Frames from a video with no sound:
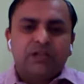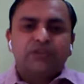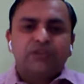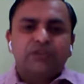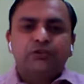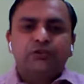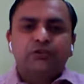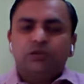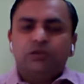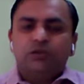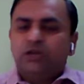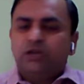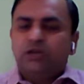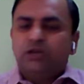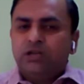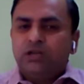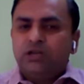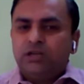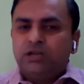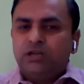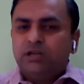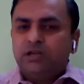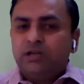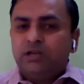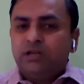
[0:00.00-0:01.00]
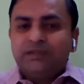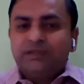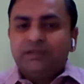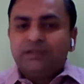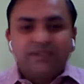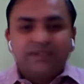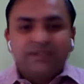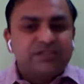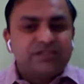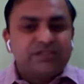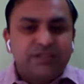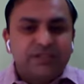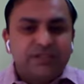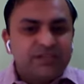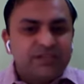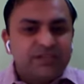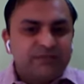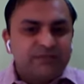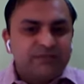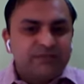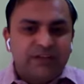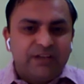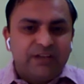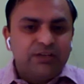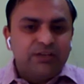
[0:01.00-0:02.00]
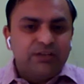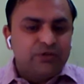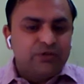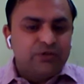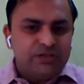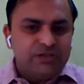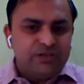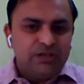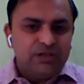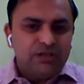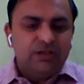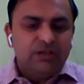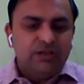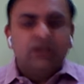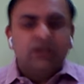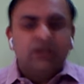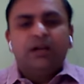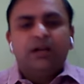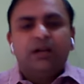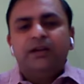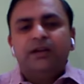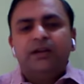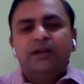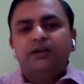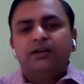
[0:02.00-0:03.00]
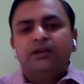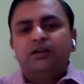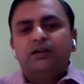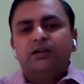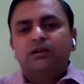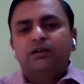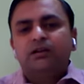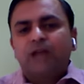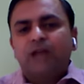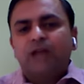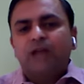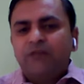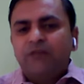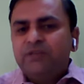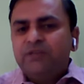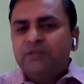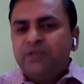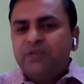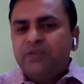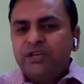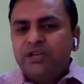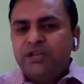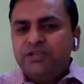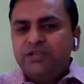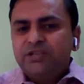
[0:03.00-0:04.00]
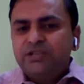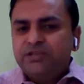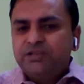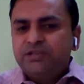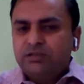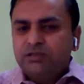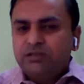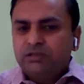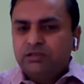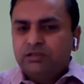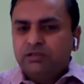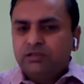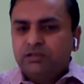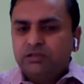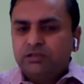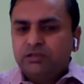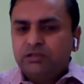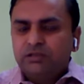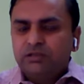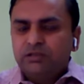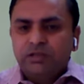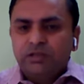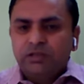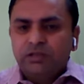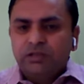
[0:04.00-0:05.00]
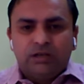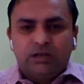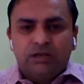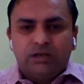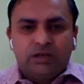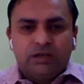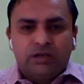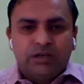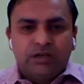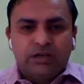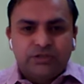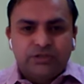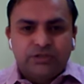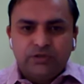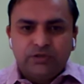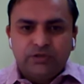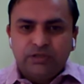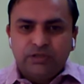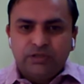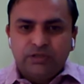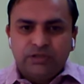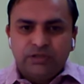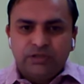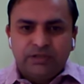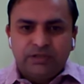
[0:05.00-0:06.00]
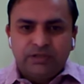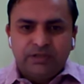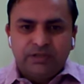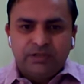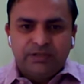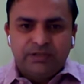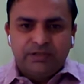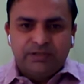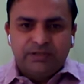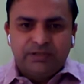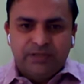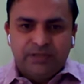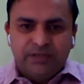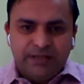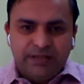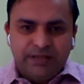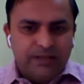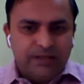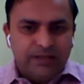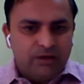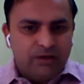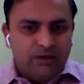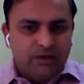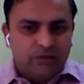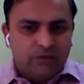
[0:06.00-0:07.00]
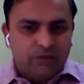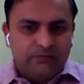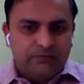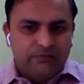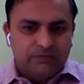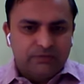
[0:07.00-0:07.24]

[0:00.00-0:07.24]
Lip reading: So this stage is very crucial, and every parent should take care of